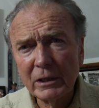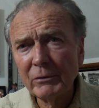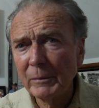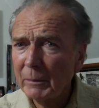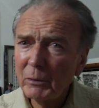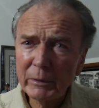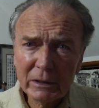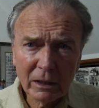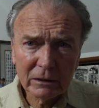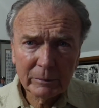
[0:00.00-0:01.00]
Remember, we
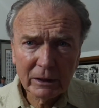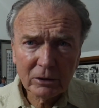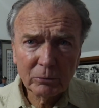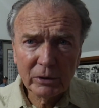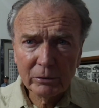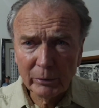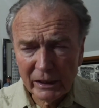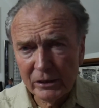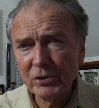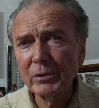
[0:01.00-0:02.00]
talked about the word
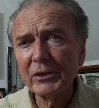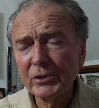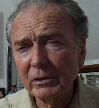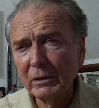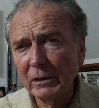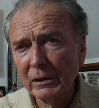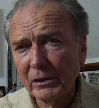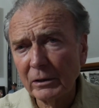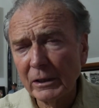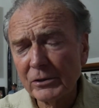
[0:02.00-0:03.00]
reconstruction in
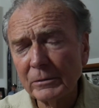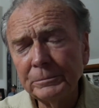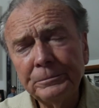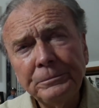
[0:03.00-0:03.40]
another lesson.